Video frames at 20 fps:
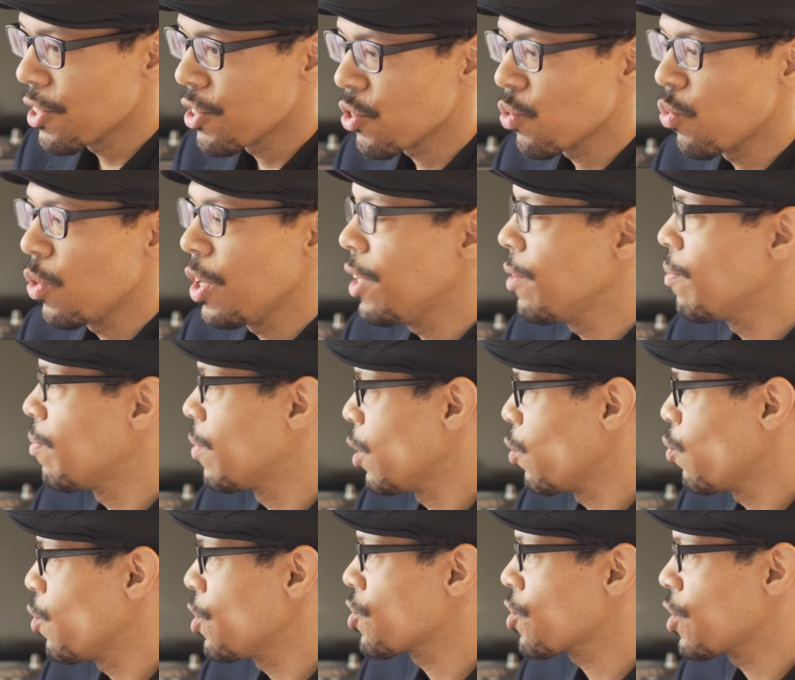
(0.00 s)
is sweet,
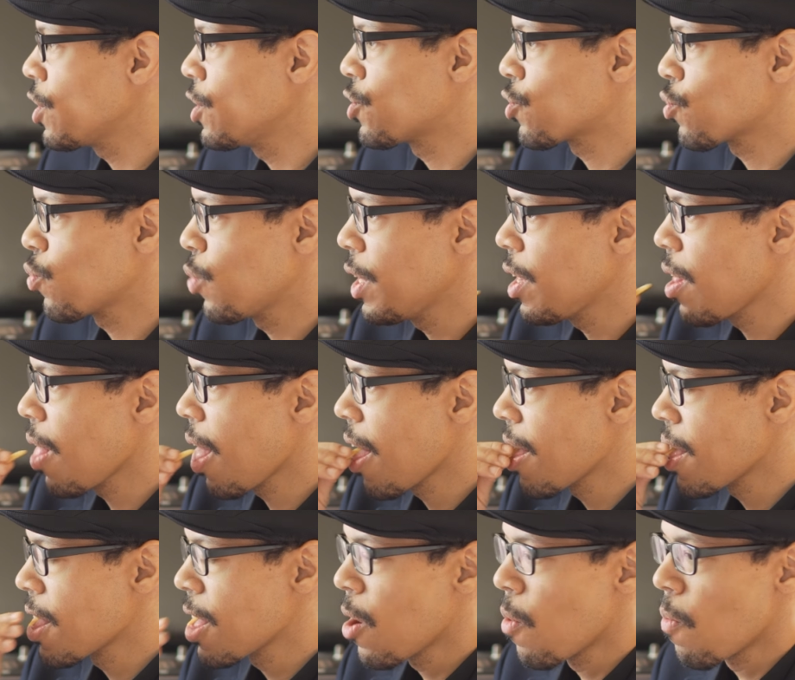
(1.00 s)
the whiskey is sweet.
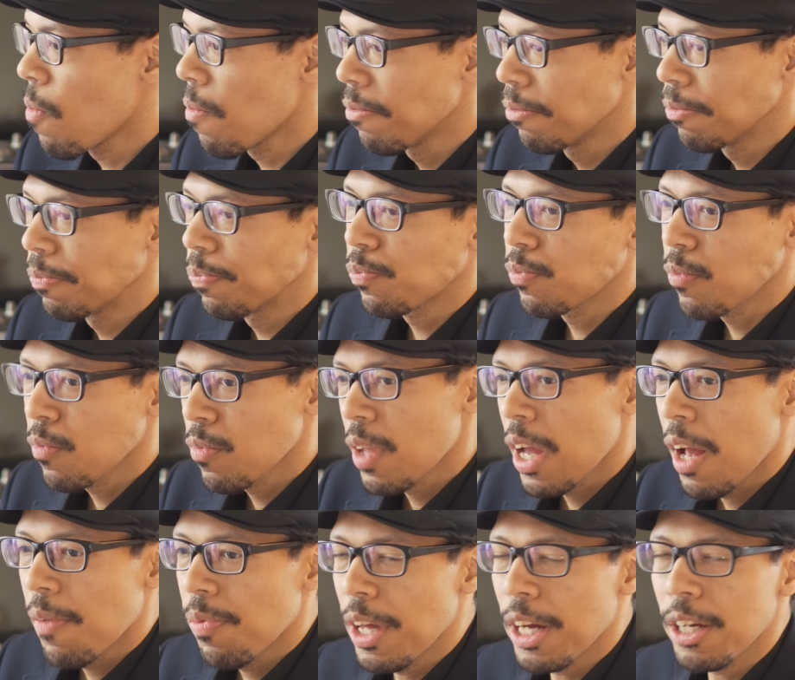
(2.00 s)

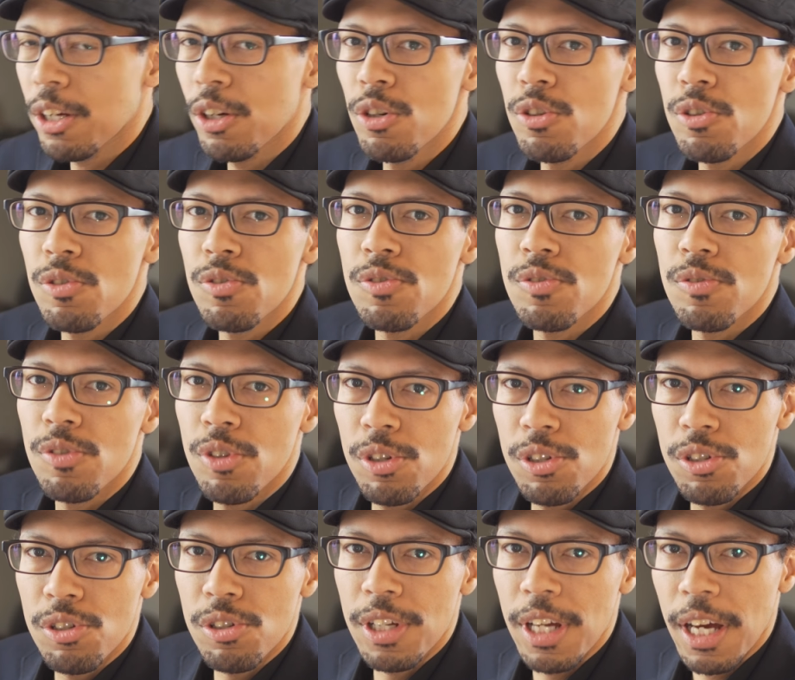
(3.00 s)
That goes
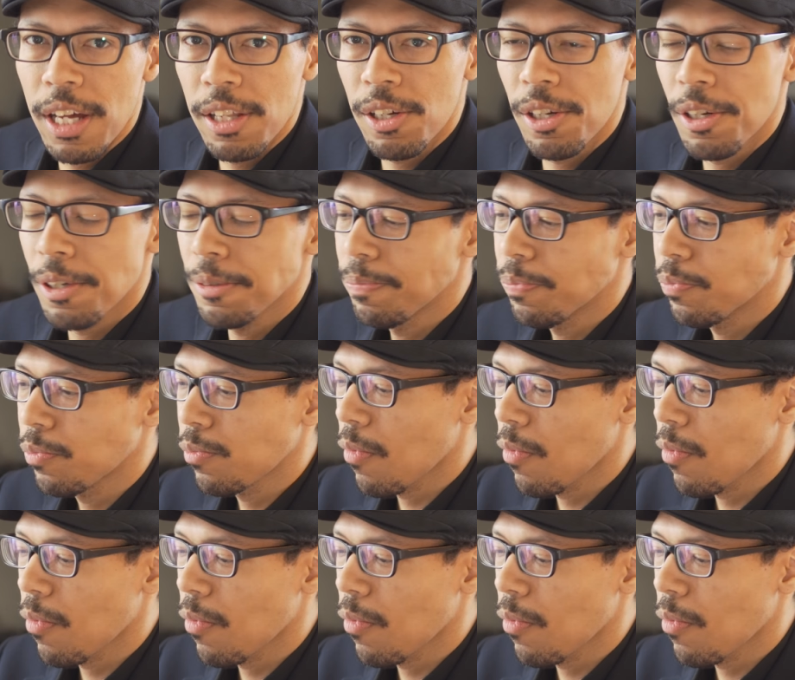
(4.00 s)
good together